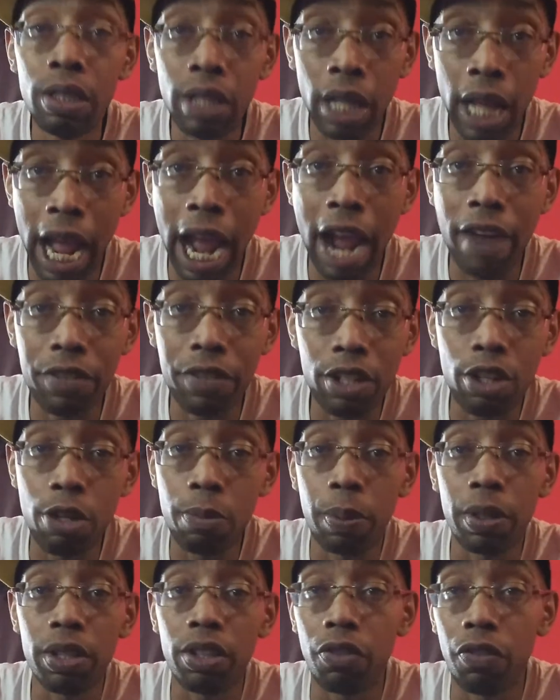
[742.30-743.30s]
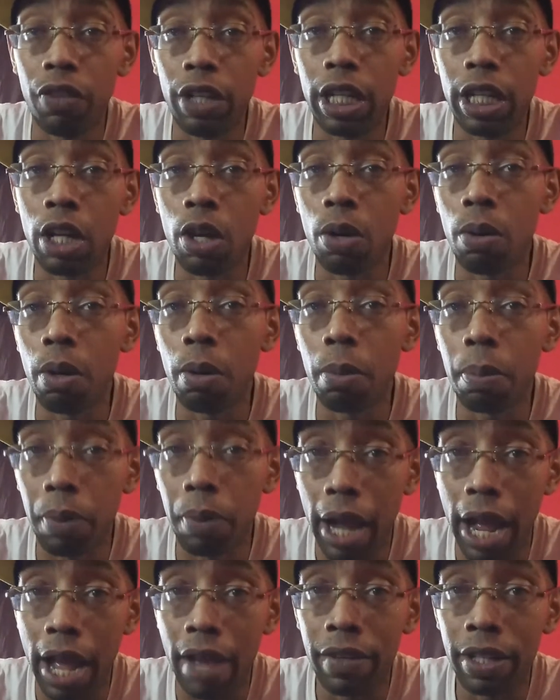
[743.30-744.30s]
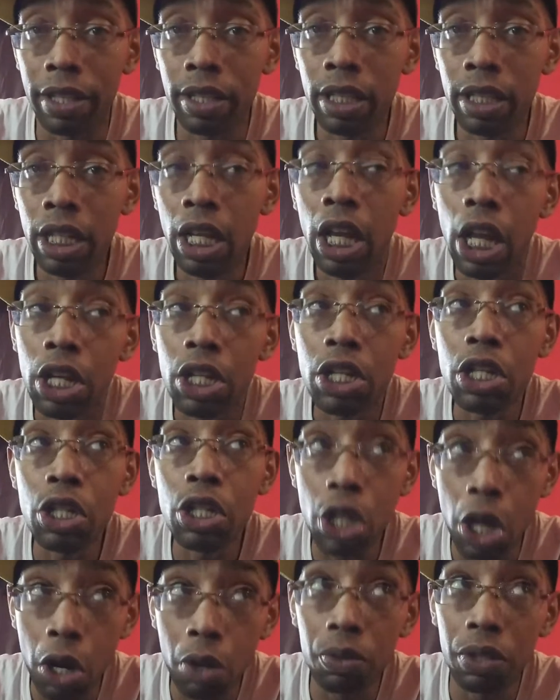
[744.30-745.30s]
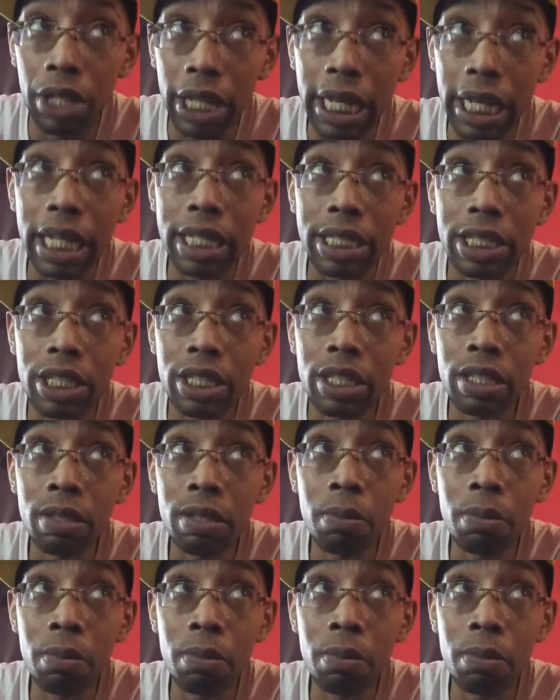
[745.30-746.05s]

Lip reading: after you put the video on private, know this.